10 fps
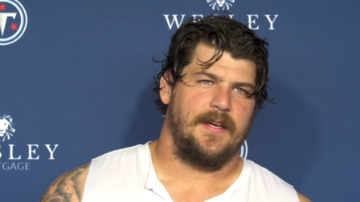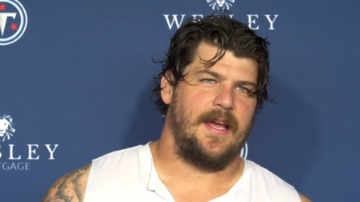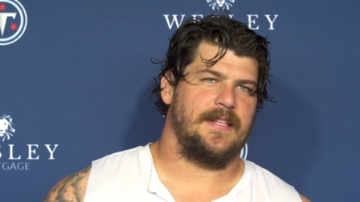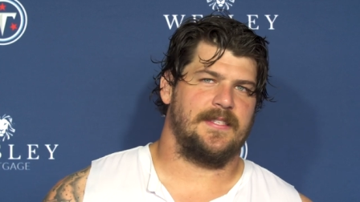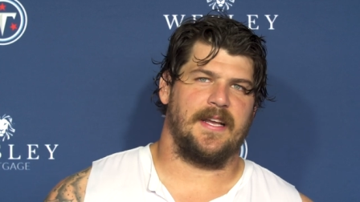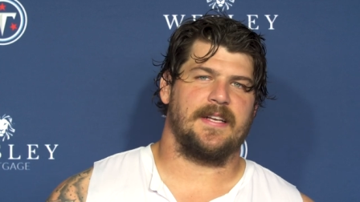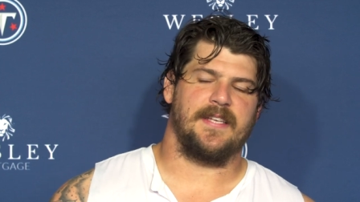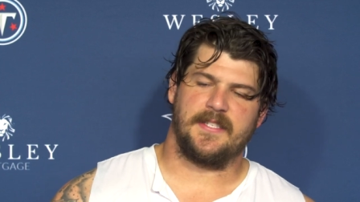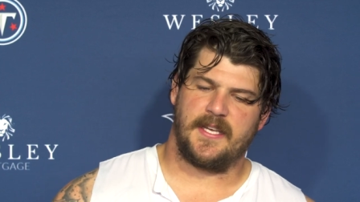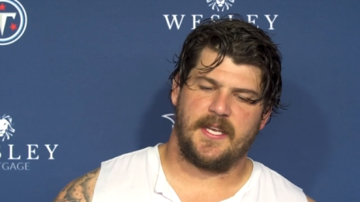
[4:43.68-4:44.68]
it's like I
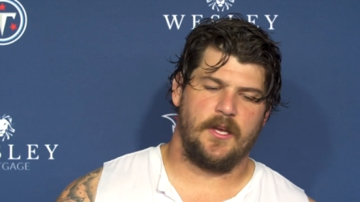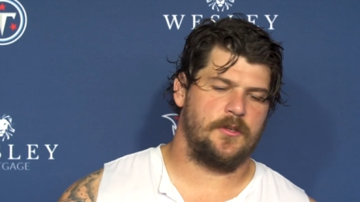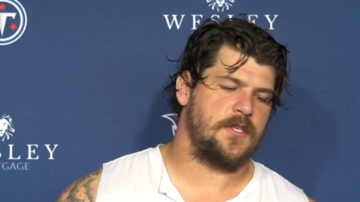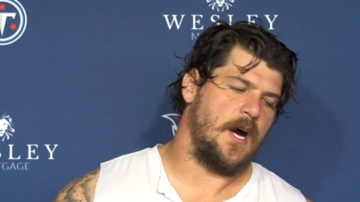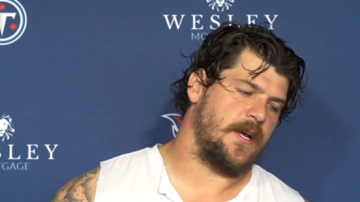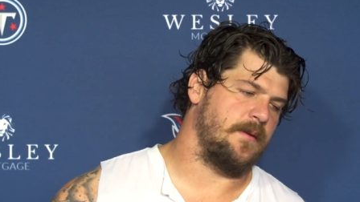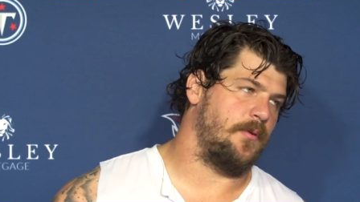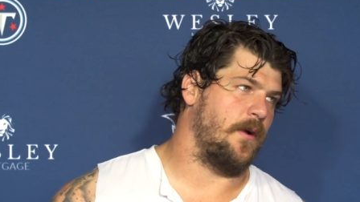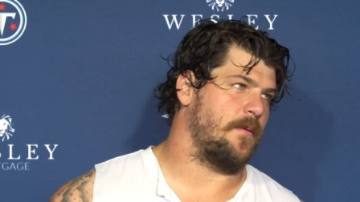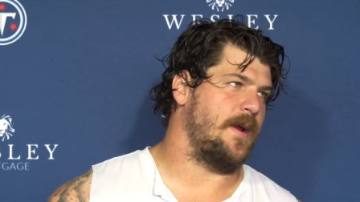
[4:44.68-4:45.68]
said, it's a huge talking
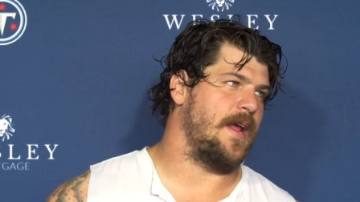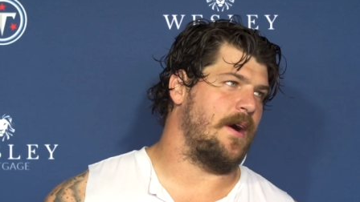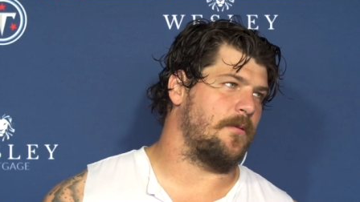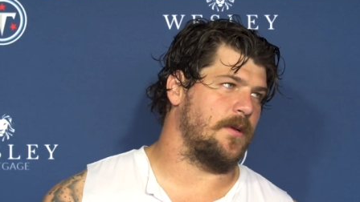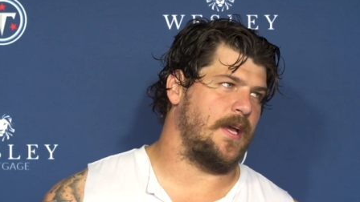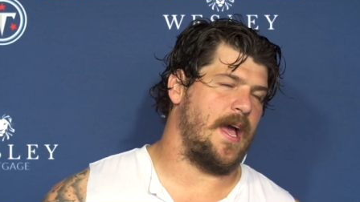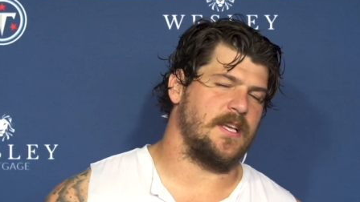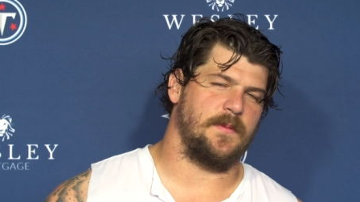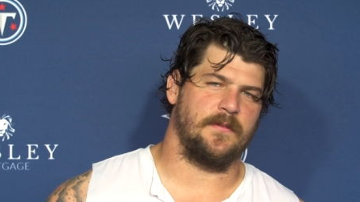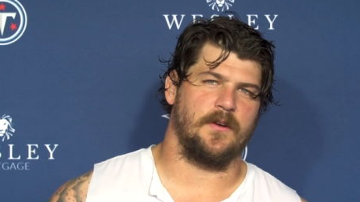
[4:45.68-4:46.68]
point right now. It really
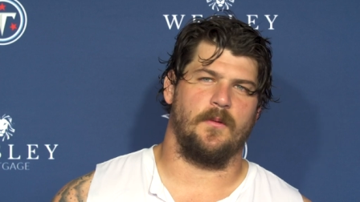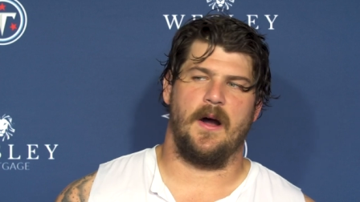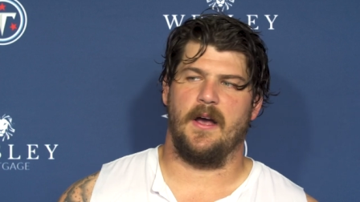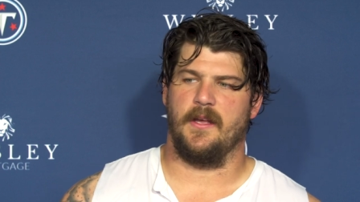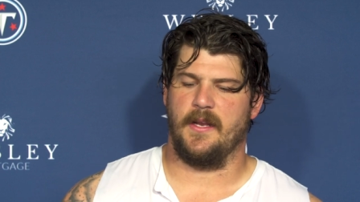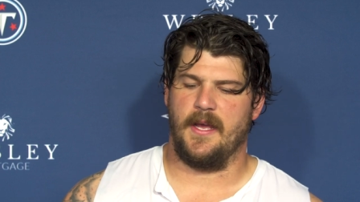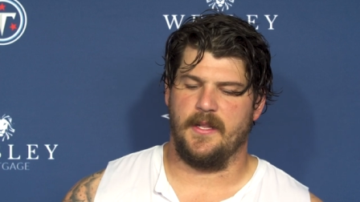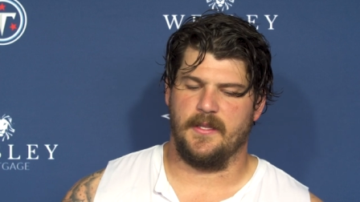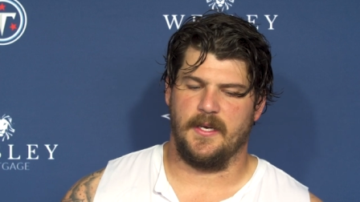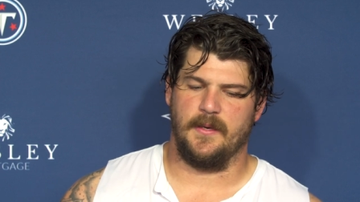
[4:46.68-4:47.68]
has been for a while.
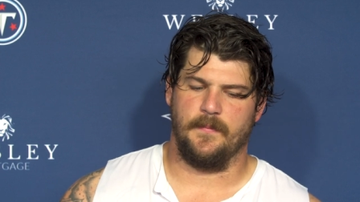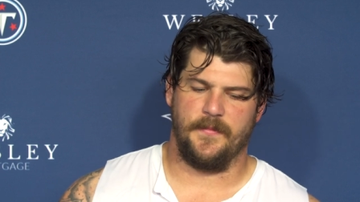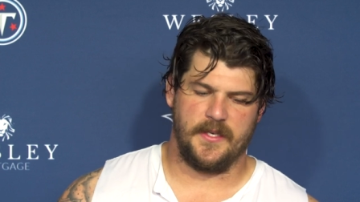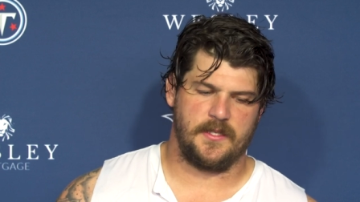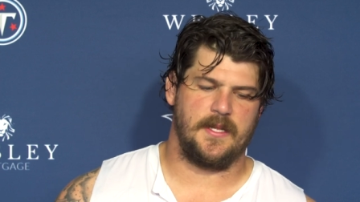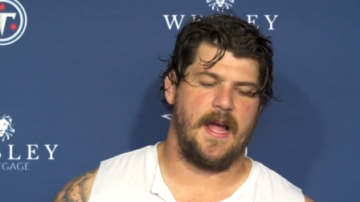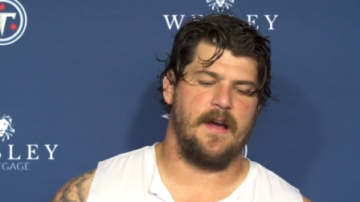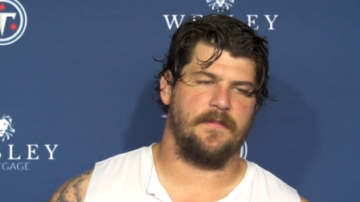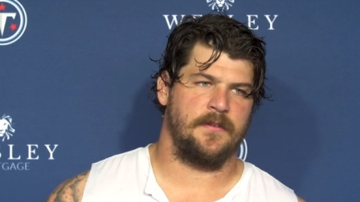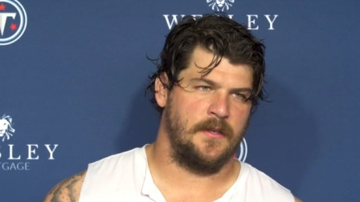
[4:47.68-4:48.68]
And this
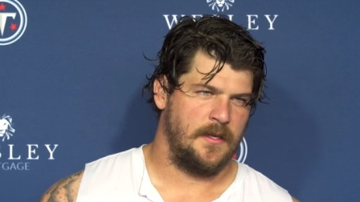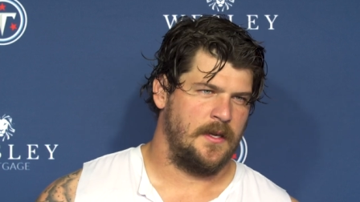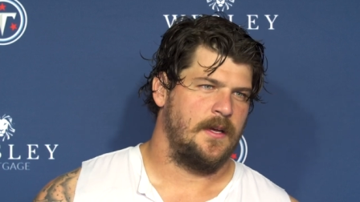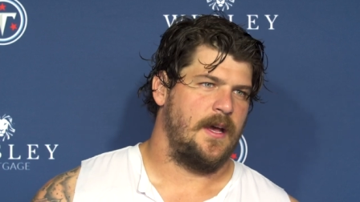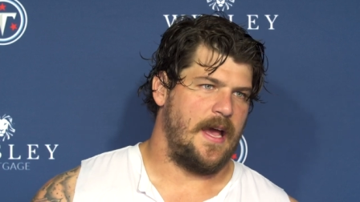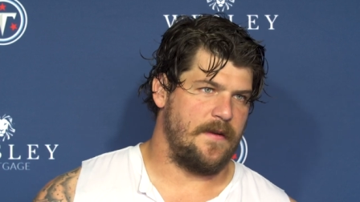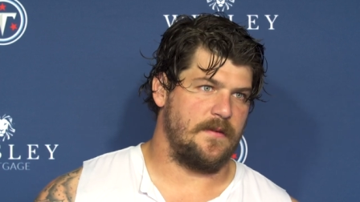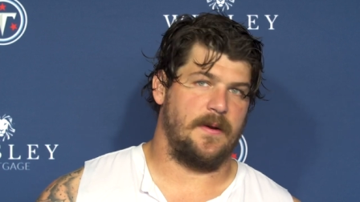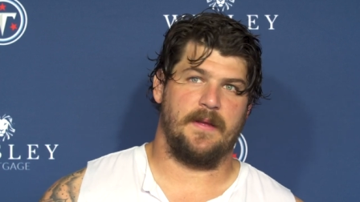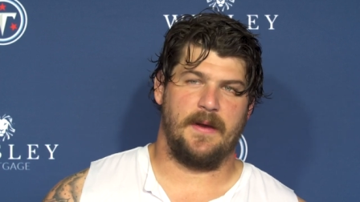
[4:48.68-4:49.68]
staff,
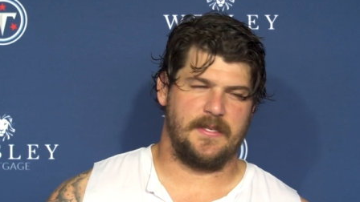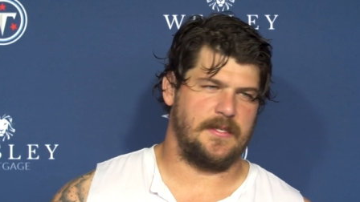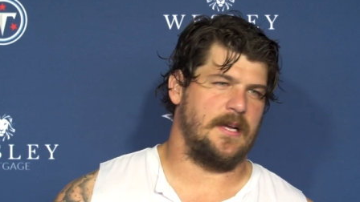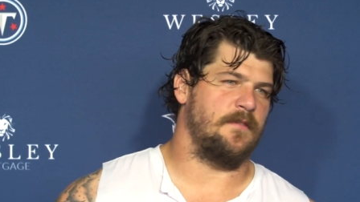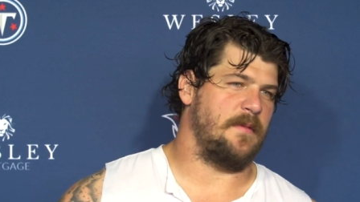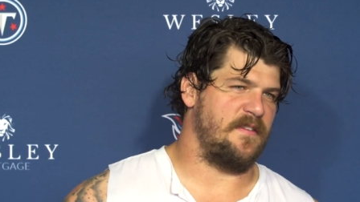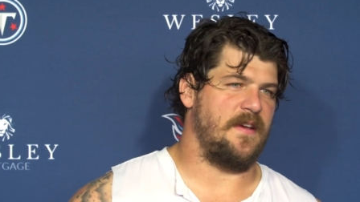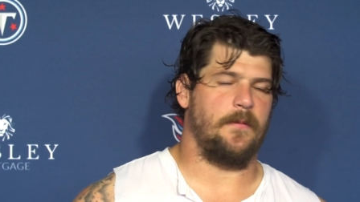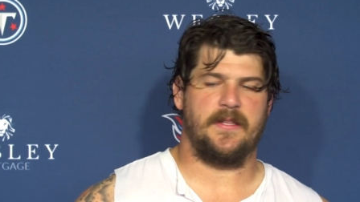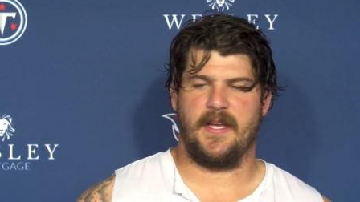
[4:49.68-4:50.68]
everybody, myself, my
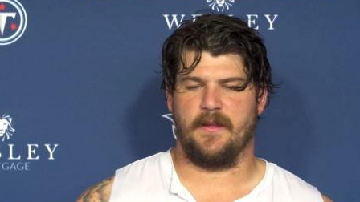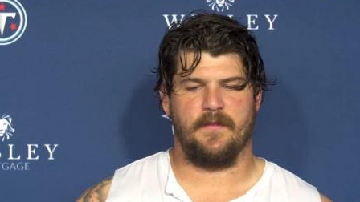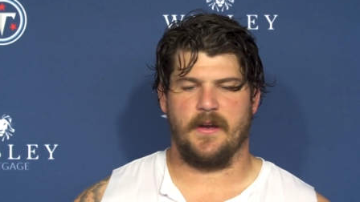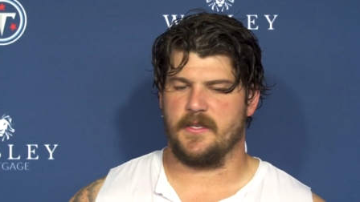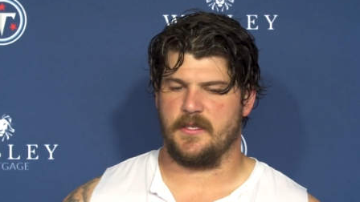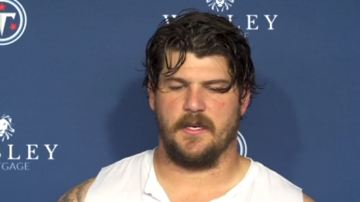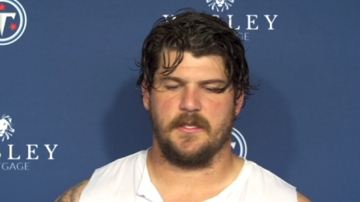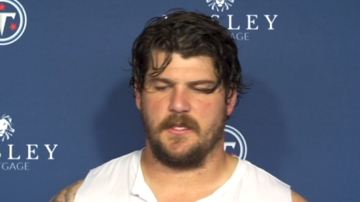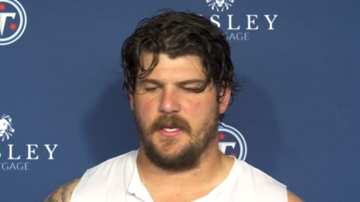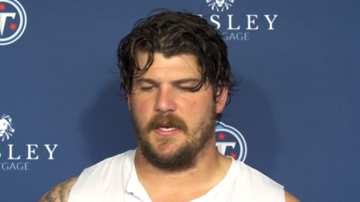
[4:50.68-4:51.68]
family, we take it very
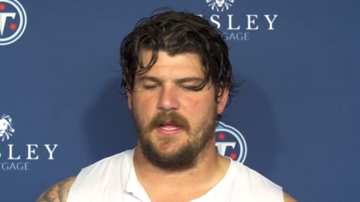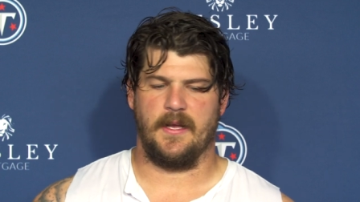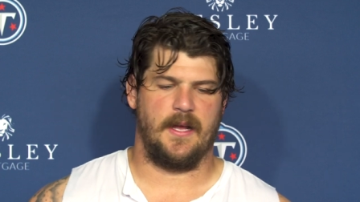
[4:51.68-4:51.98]
seriously. And